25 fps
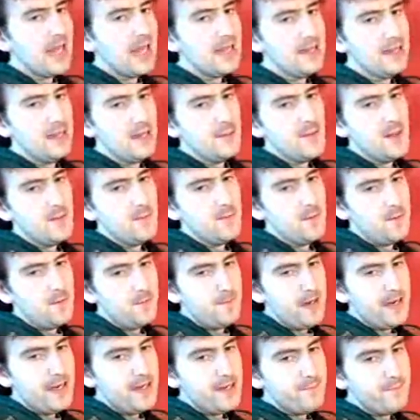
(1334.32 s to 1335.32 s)
little bit more.
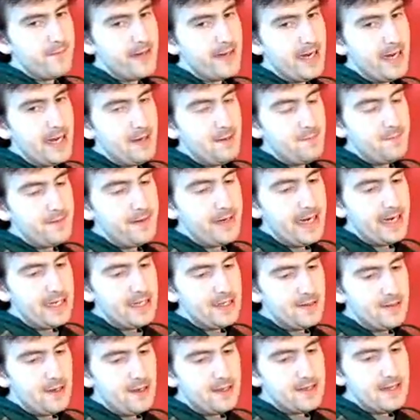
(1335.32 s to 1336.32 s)
It really
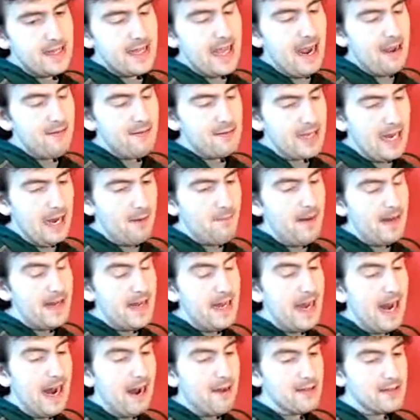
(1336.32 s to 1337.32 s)
does. The outside, I think
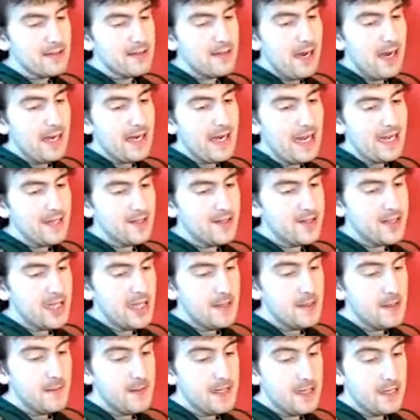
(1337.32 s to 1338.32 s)
the outside has to,
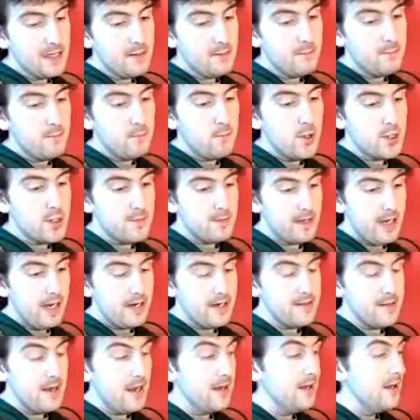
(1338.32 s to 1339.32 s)
you know, we don't know much about the
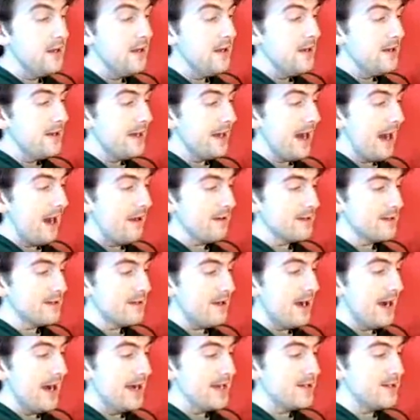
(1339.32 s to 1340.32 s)
inside. The
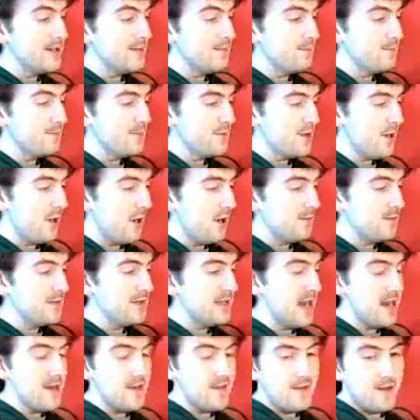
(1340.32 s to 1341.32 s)
outside just tops
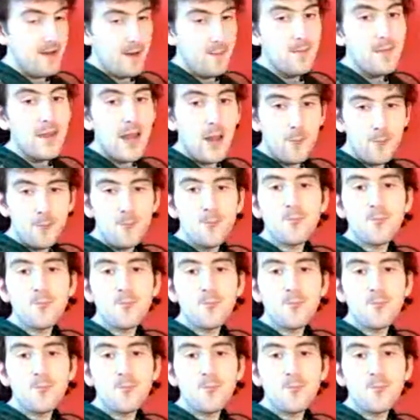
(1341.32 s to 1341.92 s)
the inside. Yeah.